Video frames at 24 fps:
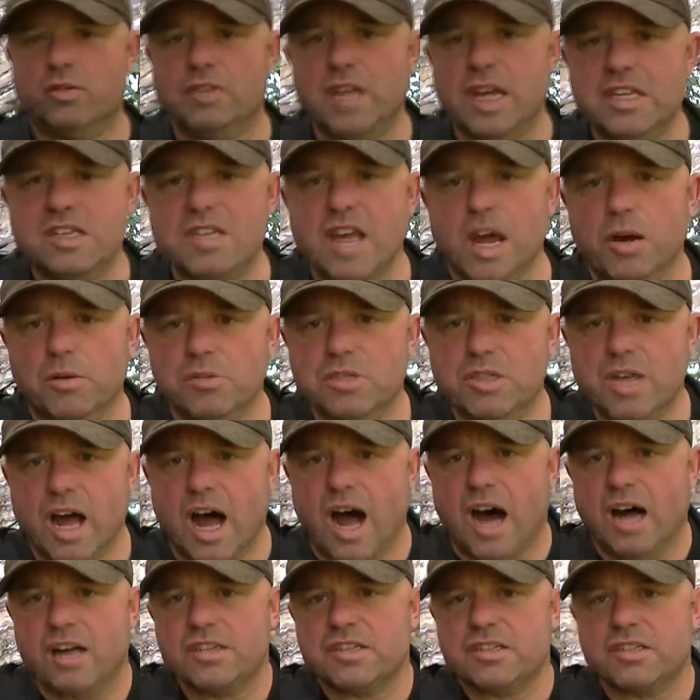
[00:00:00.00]
of detailed
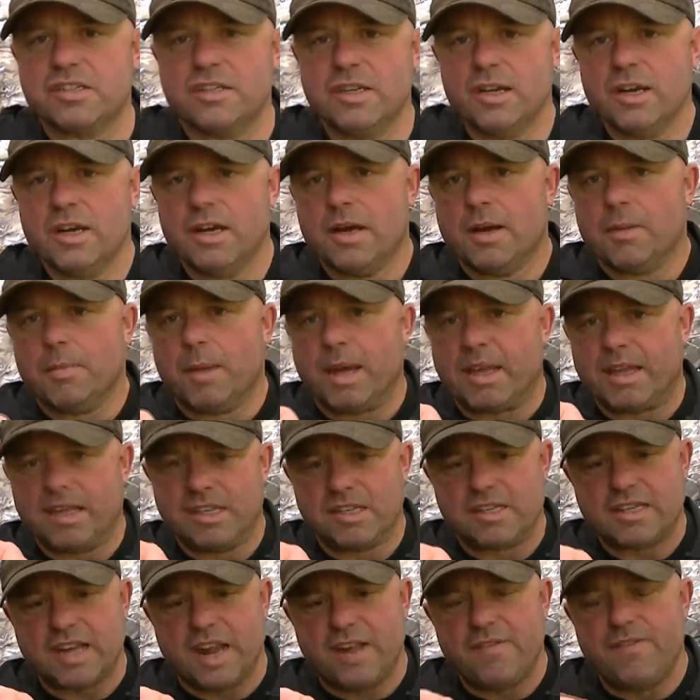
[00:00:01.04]
tasks,
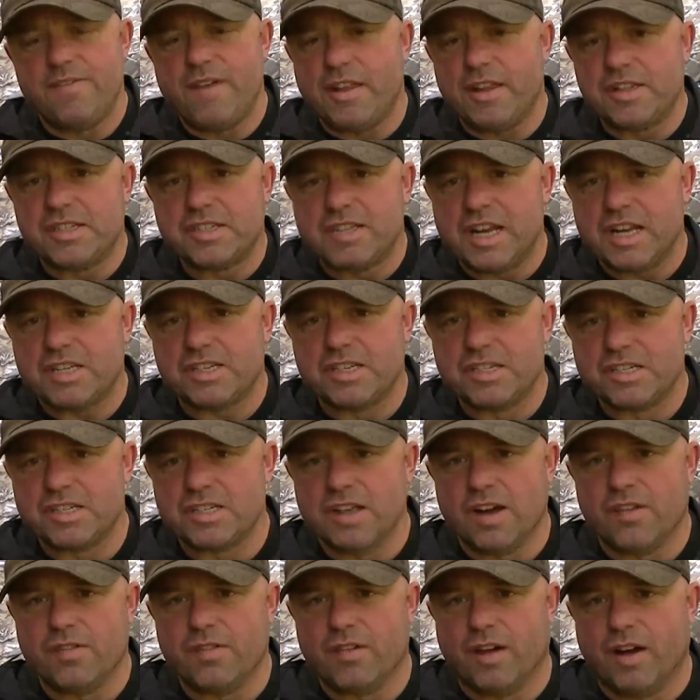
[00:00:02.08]
making say feather sticks and
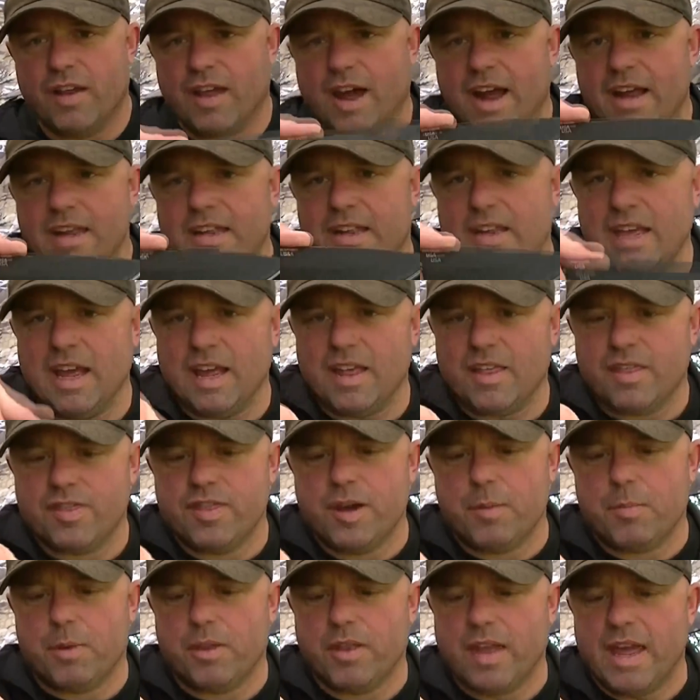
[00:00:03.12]
stuff like that, you can get your
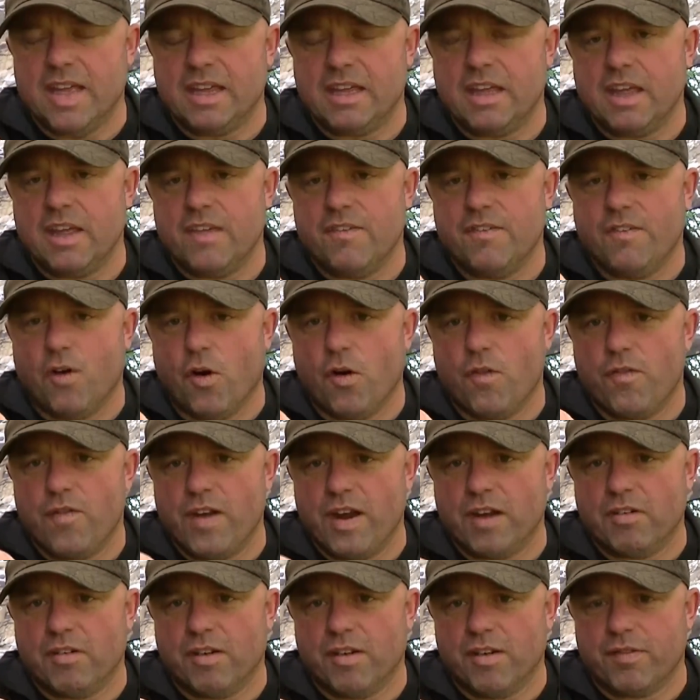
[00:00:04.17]
thumb on there, you can get your
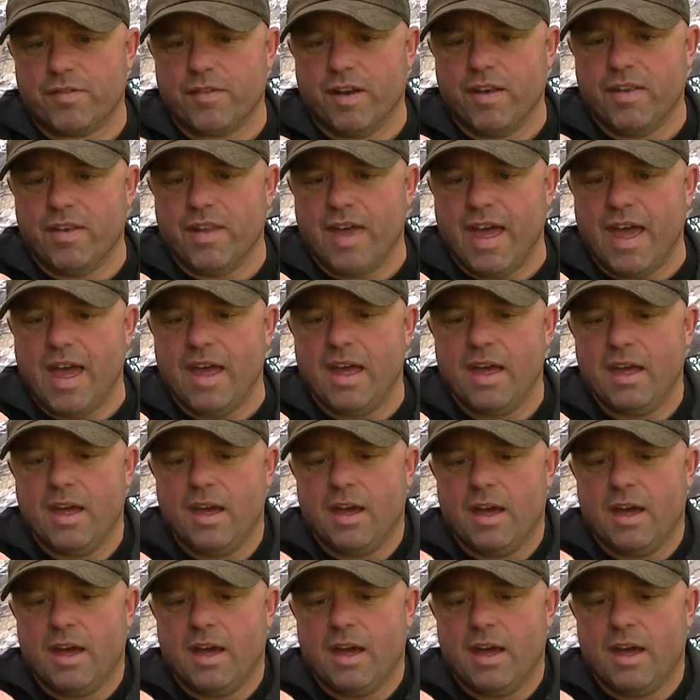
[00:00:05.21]
forefinger on the front there,